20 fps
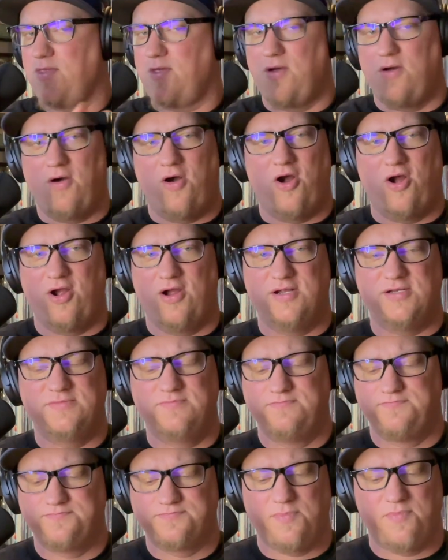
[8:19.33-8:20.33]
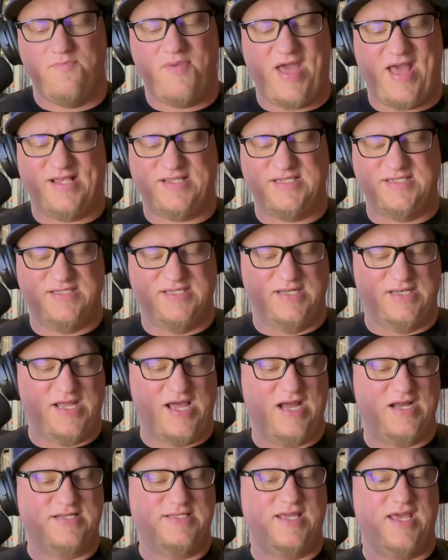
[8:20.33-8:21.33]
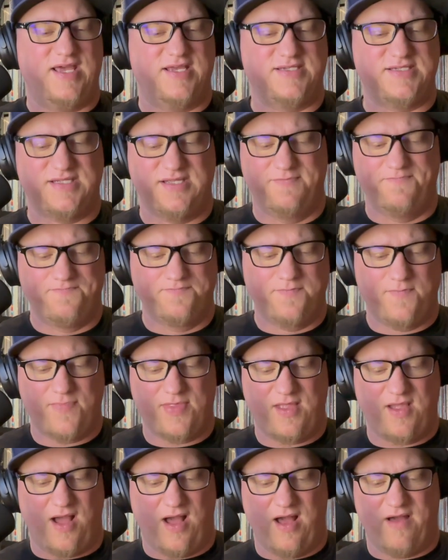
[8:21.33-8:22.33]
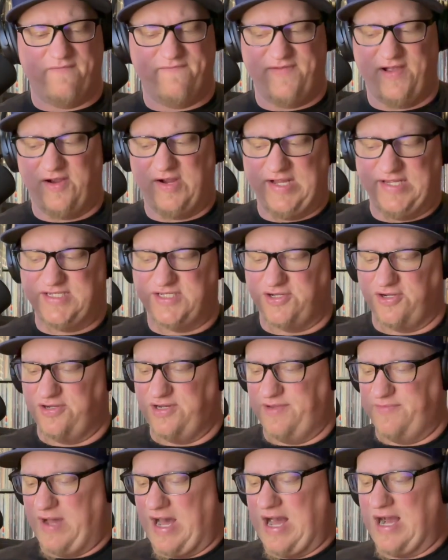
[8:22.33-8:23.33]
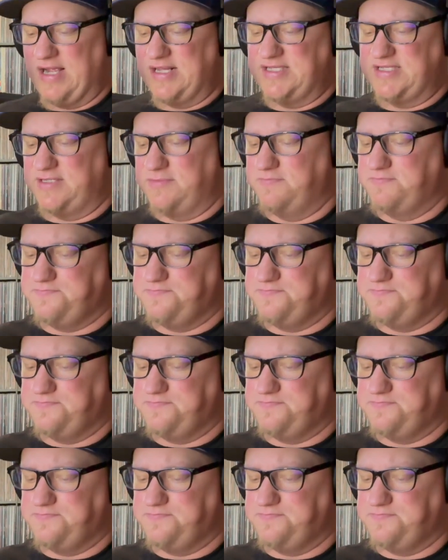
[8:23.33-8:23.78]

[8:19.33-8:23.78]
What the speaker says: Hard, passes the knock test, very sturdy box.